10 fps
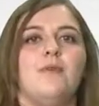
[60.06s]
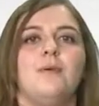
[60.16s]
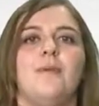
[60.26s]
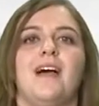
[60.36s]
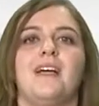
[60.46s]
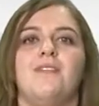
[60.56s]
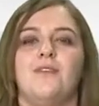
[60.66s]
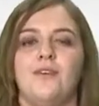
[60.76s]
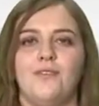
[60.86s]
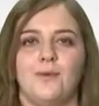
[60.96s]
will be back at
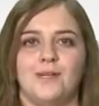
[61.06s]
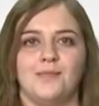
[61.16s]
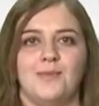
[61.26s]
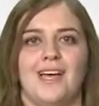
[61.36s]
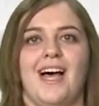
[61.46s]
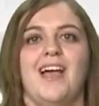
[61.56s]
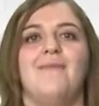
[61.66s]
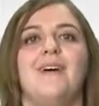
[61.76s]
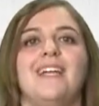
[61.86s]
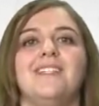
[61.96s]
full force with a high
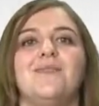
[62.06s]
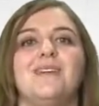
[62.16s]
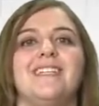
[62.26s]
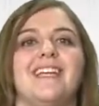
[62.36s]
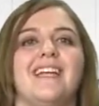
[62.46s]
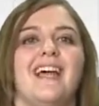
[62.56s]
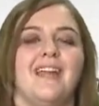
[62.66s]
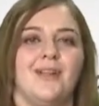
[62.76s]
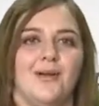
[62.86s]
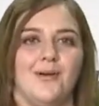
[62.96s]
of minus 14
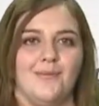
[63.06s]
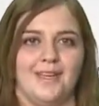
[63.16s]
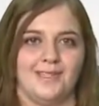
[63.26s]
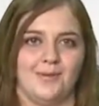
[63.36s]
and a low of minus